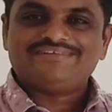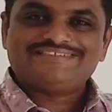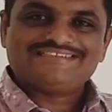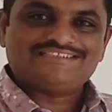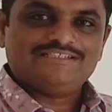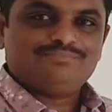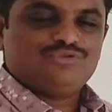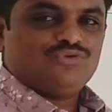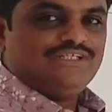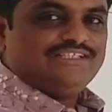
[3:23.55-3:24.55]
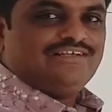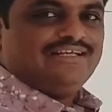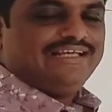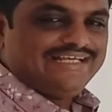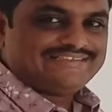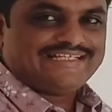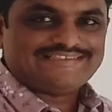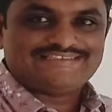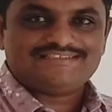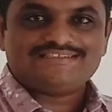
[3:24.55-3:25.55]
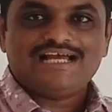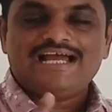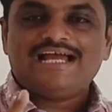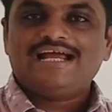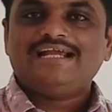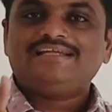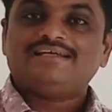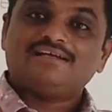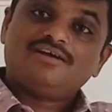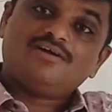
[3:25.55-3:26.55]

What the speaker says: versus input voltage on x-axis at